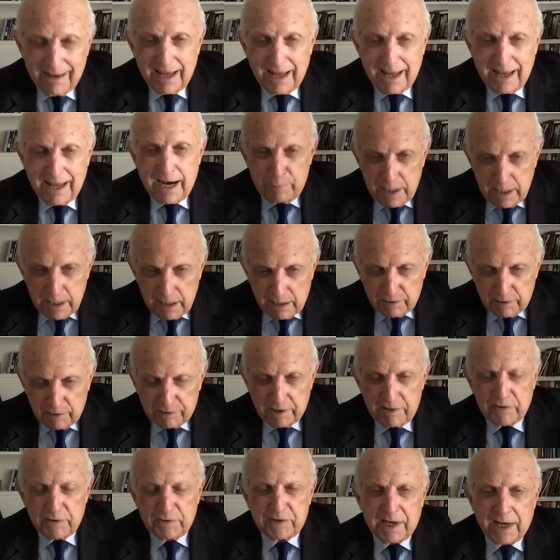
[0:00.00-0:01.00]
An
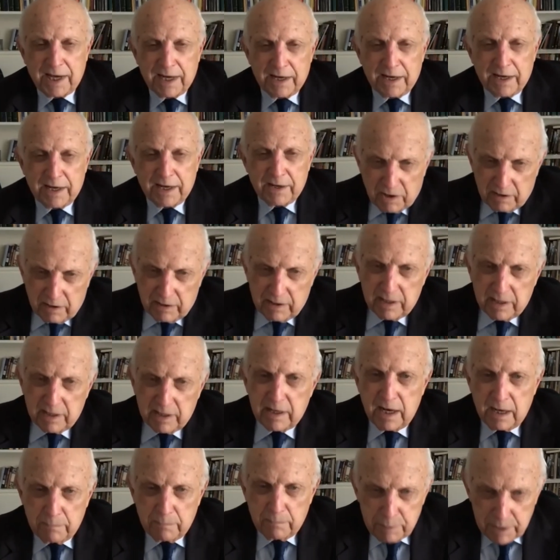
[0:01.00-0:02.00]
appeal to the Second
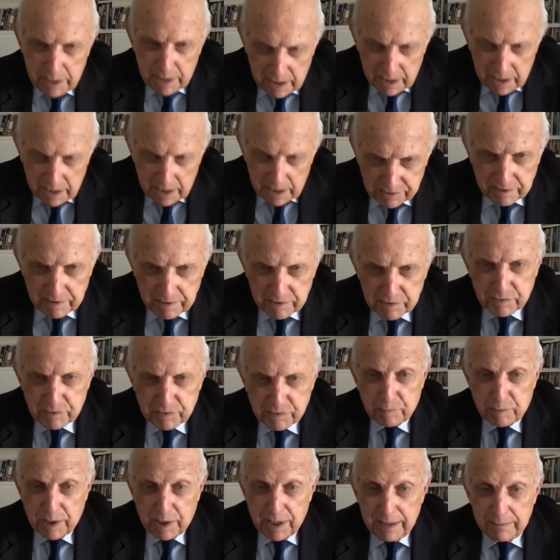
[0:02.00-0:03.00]
Circuit, an appeal to
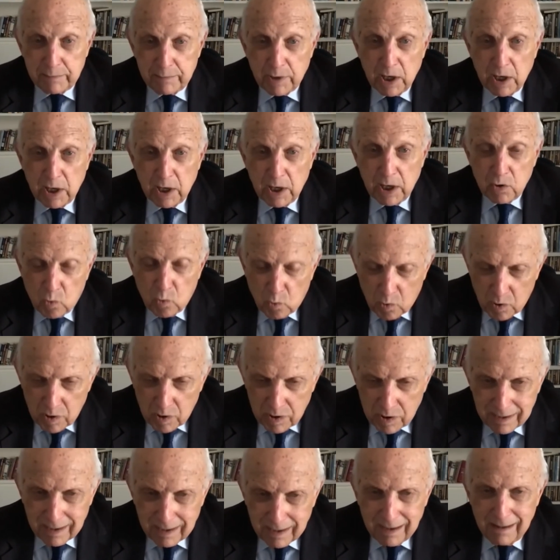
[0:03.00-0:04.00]
the Supreme
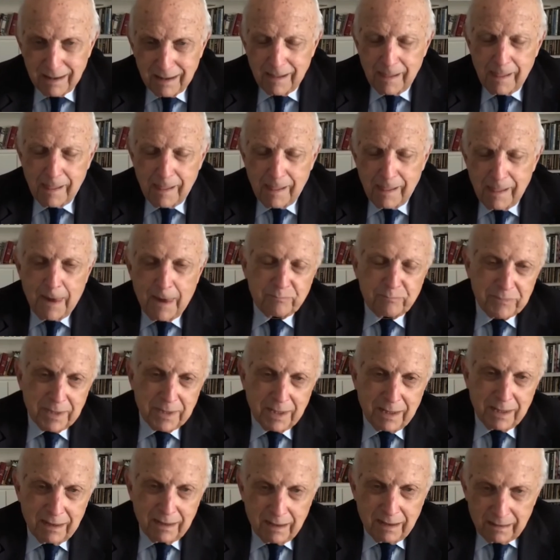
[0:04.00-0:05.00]
Court.
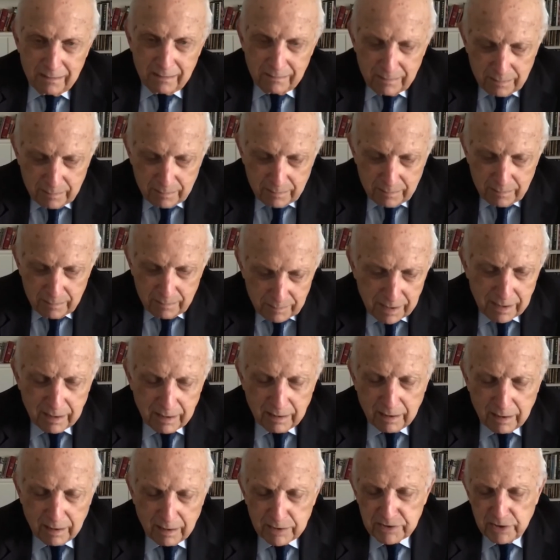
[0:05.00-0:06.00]
Judge
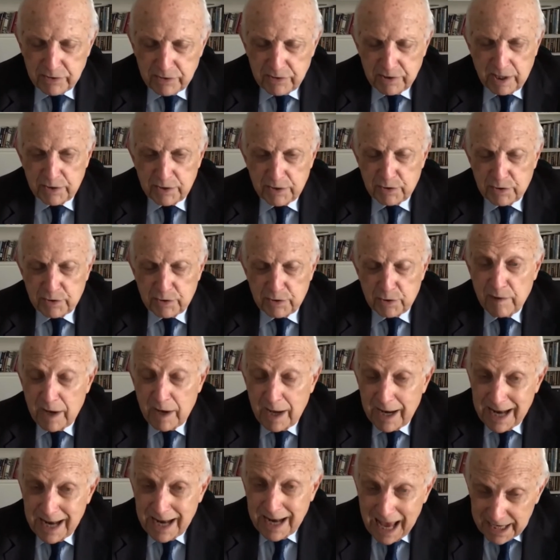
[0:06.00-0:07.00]

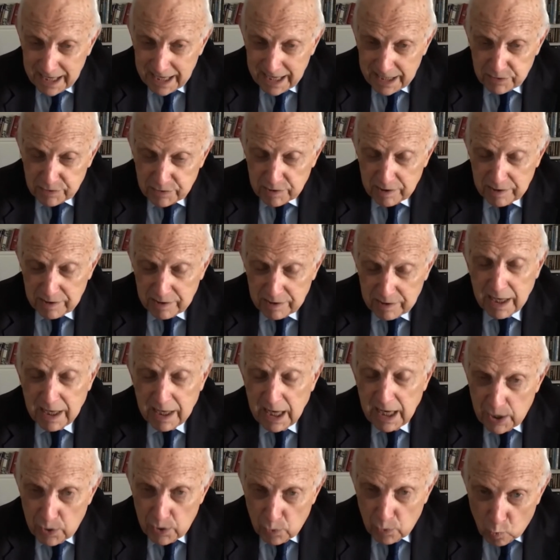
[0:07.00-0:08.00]
Gerfein had entered
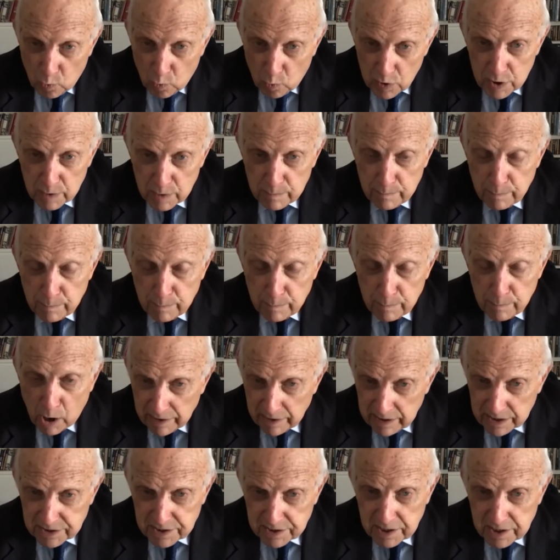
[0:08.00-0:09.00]
an order
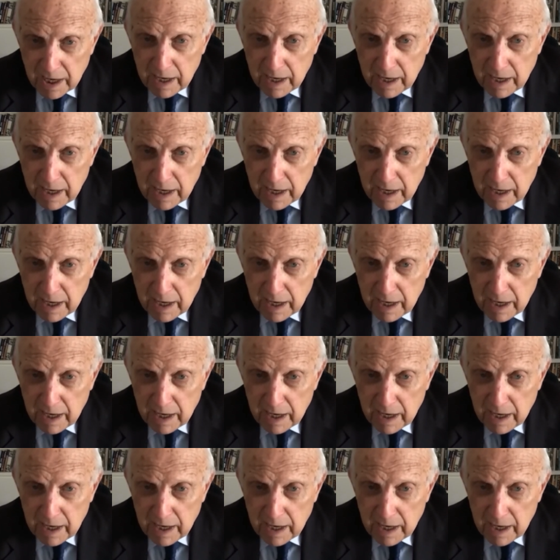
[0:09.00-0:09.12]
barring the